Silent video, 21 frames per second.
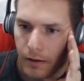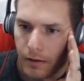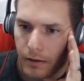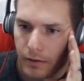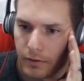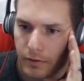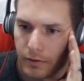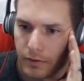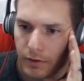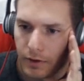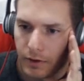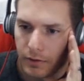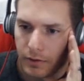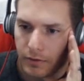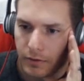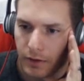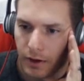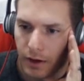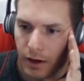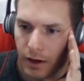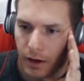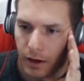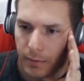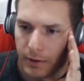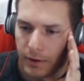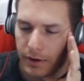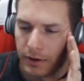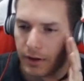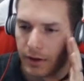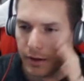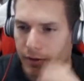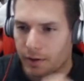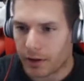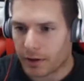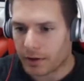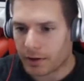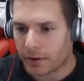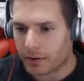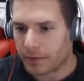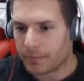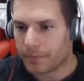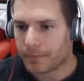Summon. Yeah,
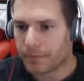thank you.